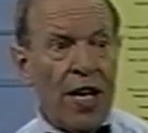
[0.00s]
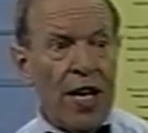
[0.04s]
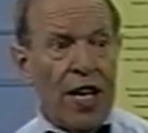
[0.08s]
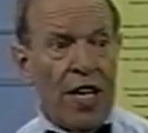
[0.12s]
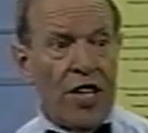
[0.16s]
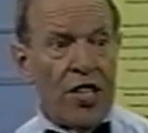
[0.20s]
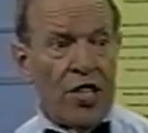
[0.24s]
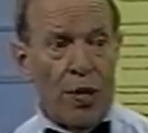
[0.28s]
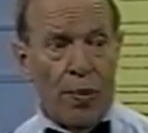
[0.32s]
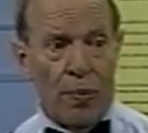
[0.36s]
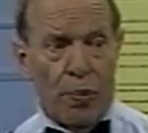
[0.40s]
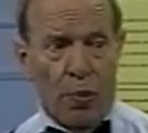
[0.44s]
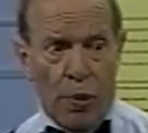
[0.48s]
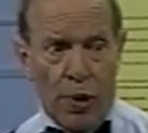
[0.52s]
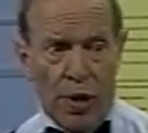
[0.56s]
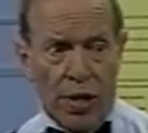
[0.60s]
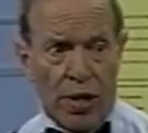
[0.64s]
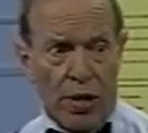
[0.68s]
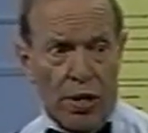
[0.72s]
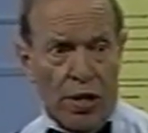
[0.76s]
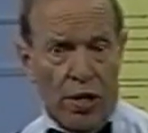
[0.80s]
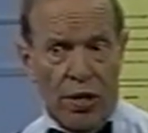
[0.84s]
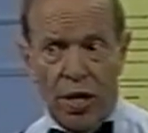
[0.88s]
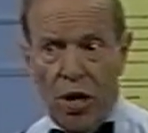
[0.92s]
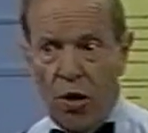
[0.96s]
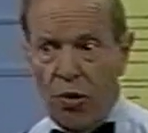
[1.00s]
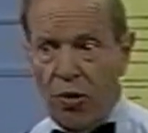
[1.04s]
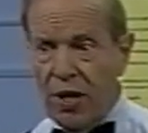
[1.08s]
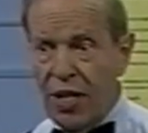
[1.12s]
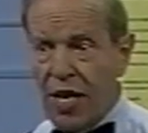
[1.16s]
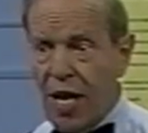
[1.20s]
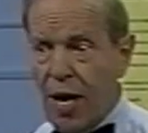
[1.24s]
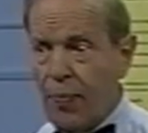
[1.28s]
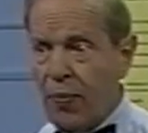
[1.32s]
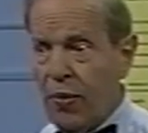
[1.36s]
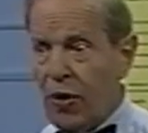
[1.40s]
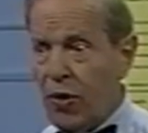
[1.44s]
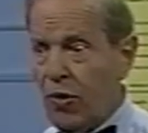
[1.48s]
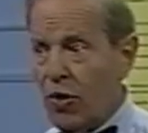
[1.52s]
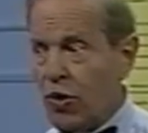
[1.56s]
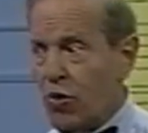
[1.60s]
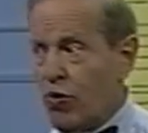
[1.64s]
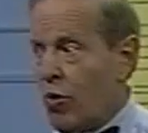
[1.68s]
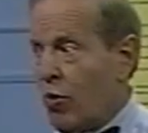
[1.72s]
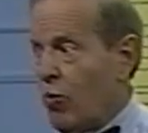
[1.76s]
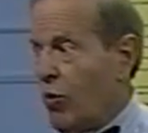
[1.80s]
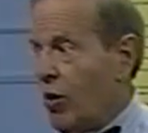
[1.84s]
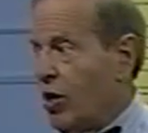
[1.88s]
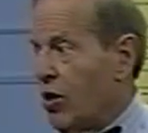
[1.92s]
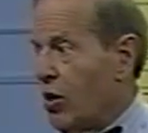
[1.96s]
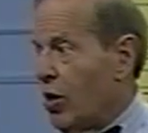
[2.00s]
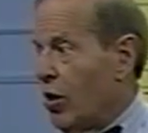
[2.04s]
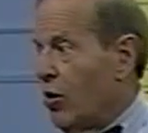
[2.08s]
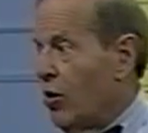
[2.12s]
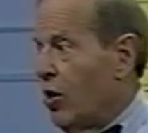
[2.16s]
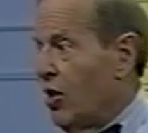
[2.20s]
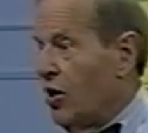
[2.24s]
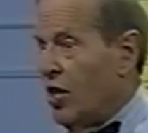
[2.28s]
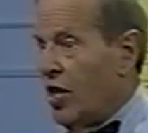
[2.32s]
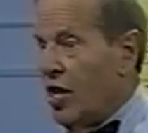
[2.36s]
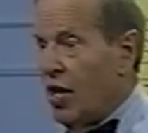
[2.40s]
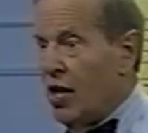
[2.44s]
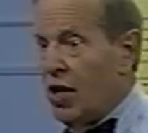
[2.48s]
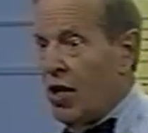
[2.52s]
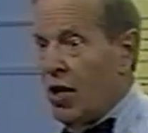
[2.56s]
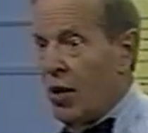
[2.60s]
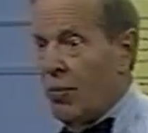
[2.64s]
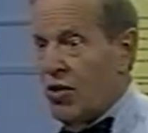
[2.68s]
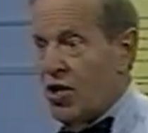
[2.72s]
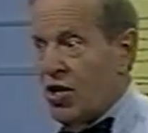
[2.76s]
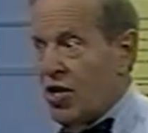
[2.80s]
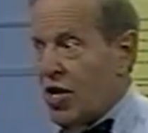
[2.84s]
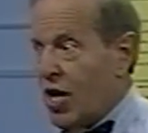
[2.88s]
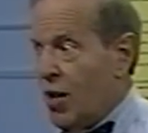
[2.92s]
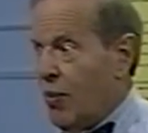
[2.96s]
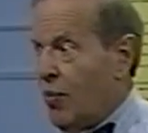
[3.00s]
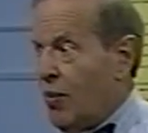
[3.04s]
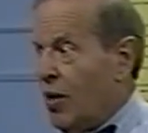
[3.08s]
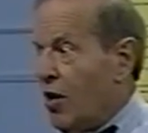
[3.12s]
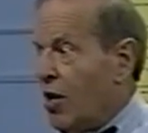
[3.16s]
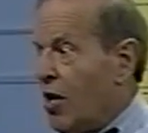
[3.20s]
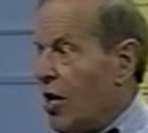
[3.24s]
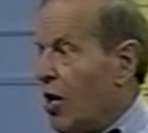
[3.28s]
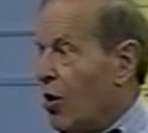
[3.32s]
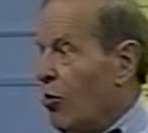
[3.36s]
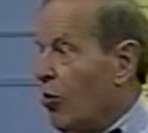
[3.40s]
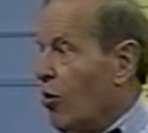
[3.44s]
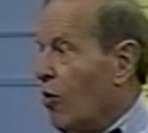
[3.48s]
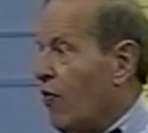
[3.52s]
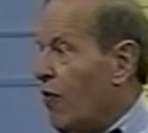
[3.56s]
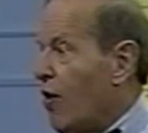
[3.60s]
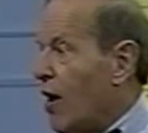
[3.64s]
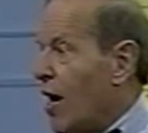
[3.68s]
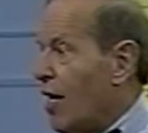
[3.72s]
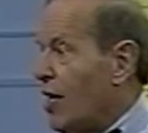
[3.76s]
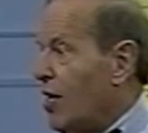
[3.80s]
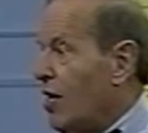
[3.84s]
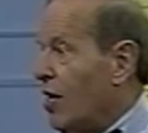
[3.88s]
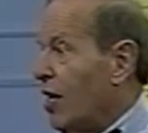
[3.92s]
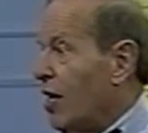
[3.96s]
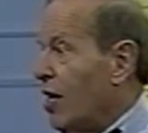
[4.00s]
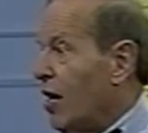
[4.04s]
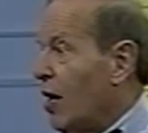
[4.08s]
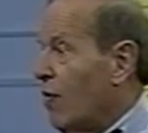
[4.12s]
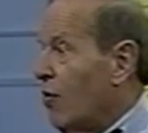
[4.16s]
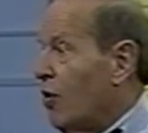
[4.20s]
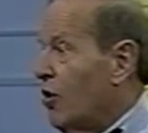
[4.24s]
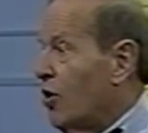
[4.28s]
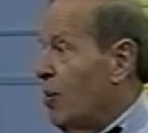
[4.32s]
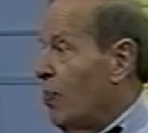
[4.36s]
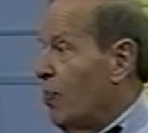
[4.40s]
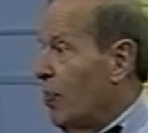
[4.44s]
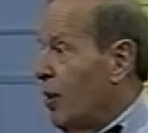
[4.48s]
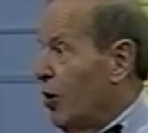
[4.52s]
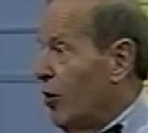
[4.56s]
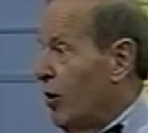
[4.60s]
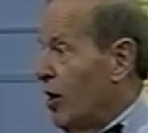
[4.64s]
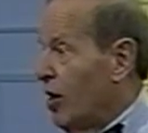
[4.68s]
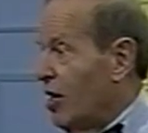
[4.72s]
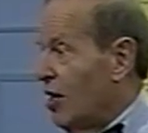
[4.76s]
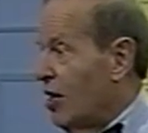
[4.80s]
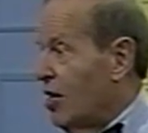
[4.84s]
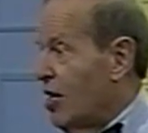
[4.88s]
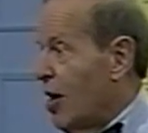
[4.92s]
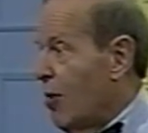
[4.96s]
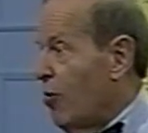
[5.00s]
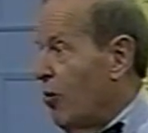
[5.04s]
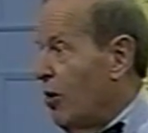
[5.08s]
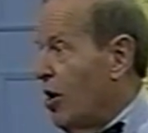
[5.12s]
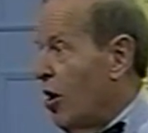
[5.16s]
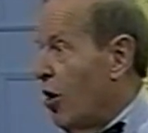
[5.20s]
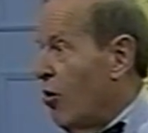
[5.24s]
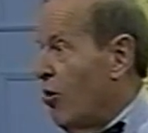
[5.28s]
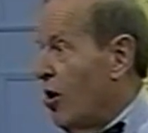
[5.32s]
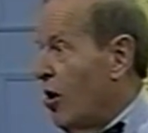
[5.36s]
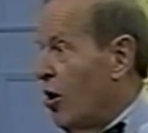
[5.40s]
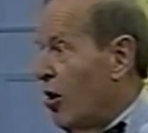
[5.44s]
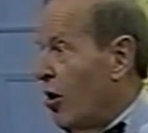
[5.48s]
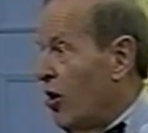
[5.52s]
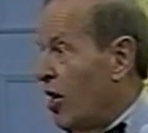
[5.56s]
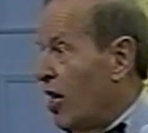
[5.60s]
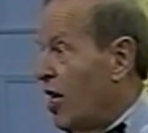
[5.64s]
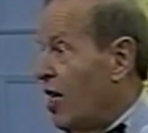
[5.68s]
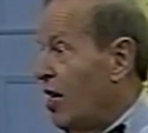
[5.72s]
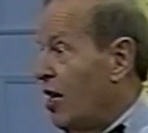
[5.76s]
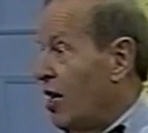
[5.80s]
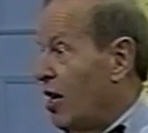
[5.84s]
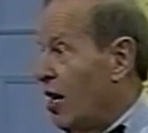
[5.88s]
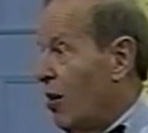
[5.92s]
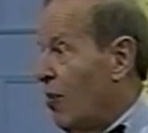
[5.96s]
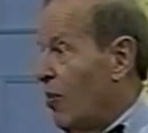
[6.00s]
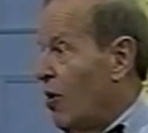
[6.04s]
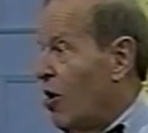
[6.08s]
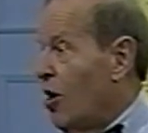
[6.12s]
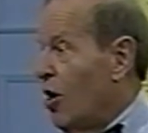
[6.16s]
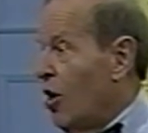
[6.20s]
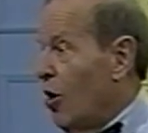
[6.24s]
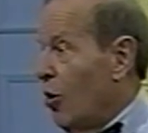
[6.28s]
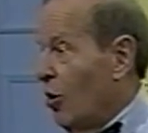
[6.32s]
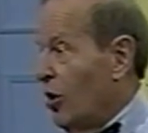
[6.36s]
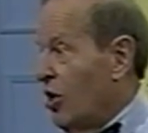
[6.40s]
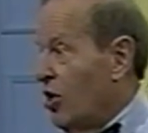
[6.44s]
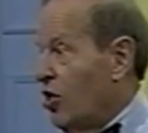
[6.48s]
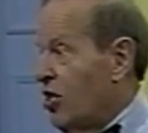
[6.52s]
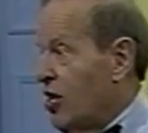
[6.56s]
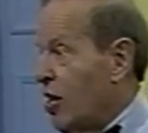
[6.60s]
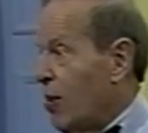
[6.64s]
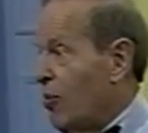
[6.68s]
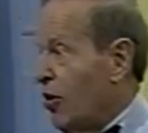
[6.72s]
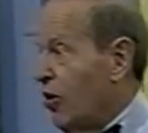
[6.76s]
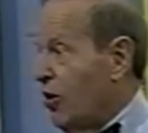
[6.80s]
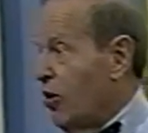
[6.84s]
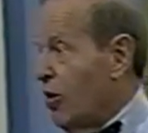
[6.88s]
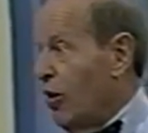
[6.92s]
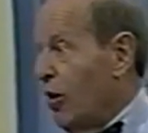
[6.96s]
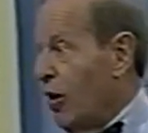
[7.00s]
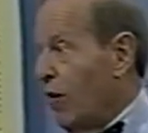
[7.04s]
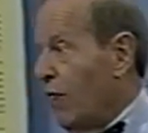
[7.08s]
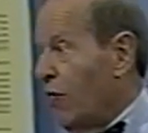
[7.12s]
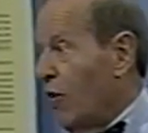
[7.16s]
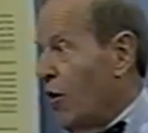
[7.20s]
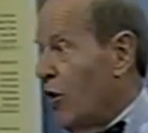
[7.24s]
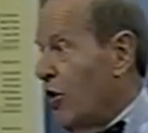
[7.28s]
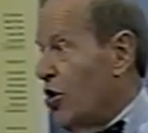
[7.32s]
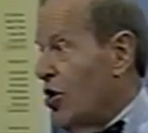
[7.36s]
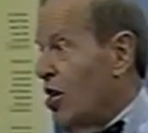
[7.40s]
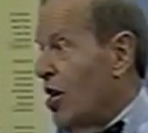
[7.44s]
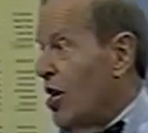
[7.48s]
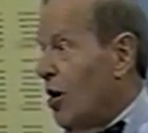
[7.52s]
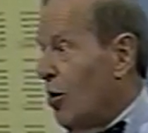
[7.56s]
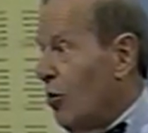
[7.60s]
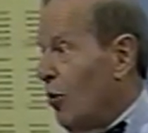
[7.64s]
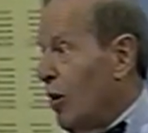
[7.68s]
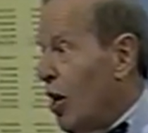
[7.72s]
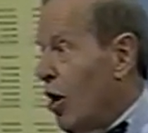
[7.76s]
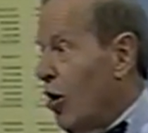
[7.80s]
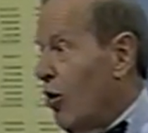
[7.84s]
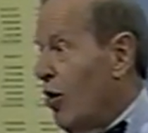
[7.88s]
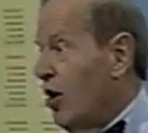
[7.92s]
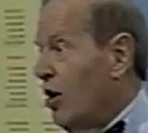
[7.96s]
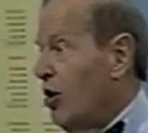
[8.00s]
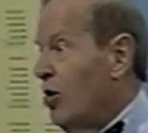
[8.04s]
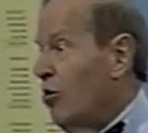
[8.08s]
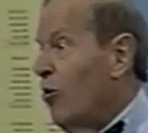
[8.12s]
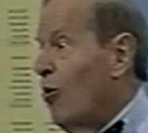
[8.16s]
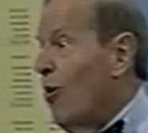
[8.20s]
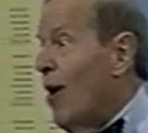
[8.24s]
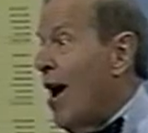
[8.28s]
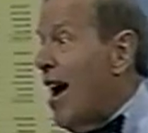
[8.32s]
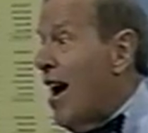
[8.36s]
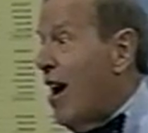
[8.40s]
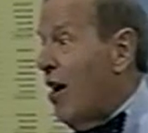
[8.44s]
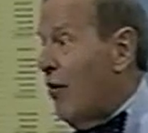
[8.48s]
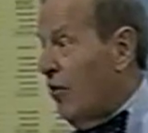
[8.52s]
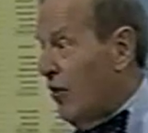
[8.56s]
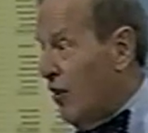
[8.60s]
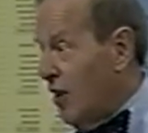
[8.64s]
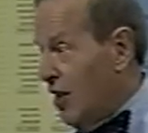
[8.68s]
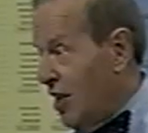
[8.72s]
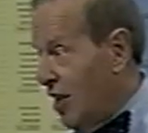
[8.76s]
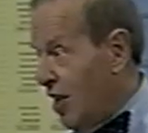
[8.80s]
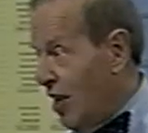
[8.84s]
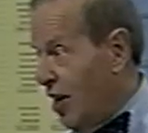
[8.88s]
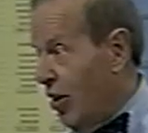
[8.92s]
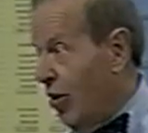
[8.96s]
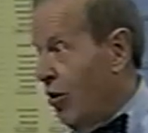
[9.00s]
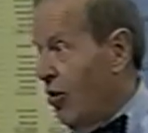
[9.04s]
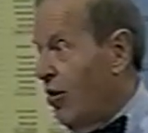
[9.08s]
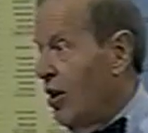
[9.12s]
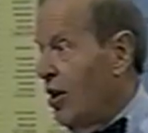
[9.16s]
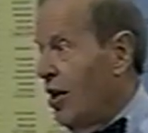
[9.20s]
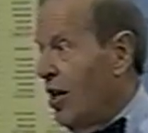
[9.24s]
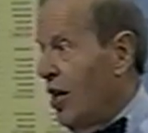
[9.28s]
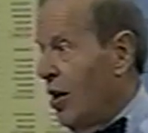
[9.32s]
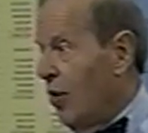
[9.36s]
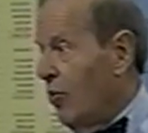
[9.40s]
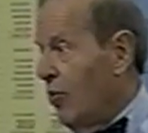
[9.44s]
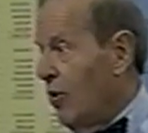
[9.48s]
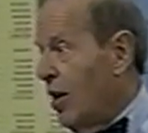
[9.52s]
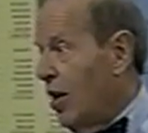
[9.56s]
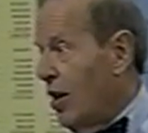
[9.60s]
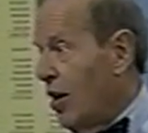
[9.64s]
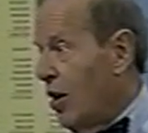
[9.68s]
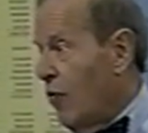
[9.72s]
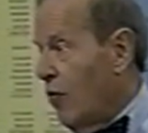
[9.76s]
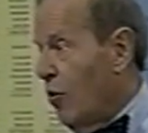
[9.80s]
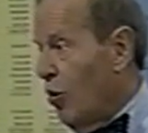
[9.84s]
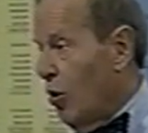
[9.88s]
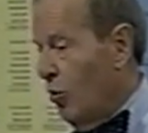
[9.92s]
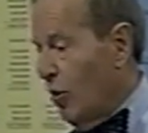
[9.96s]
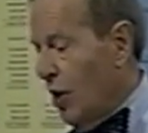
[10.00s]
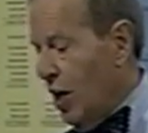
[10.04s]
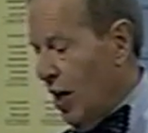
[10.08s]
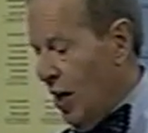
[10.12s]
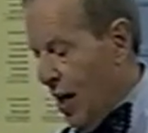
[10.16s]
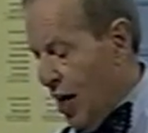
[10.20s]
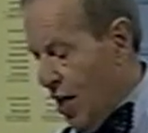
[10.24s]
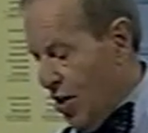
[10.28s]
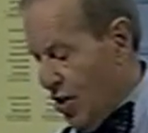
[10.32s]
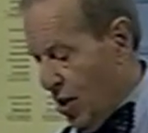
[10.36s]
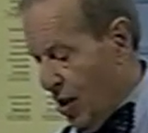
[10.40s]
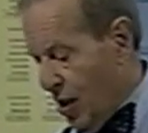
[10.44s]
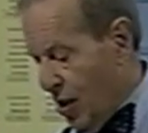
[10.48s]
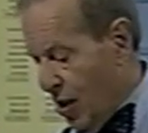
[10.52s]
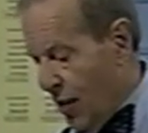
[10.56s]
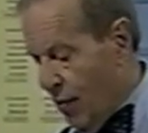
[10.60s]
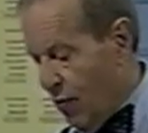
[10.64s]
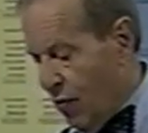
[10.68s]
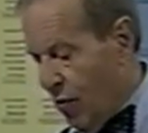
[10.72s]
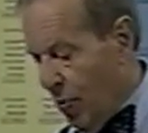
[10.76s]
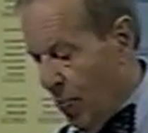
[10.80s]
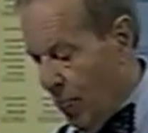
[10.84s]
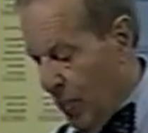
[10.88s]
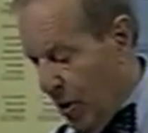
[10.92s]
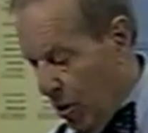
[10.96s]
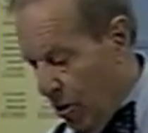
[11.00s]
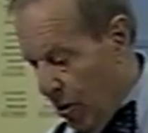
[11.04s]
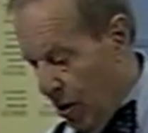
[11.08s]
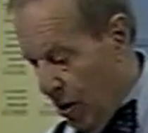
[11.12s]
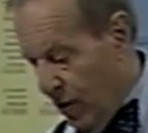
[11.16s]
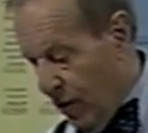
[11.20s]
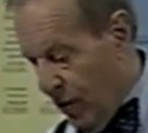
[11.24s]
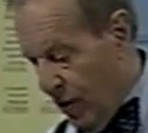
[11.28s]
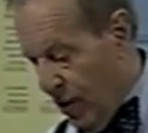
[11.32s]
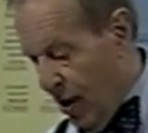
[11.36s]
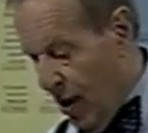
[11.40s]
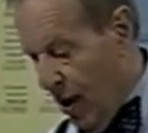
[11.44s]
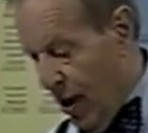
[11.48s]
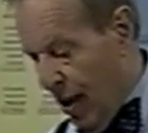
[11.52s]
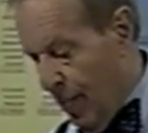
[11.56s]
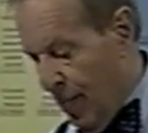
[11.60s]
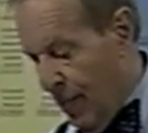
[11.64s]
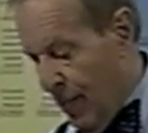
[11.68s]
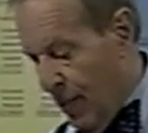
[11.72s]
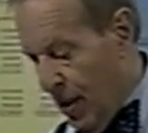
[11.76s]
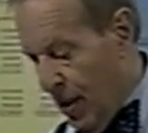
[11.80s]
It's important to note that, because when we turn to the income statement, we'll find that it covers a period of time. We don't earn income on December 31st. We earn it throughout the year, and therefore it has to cover a period of time.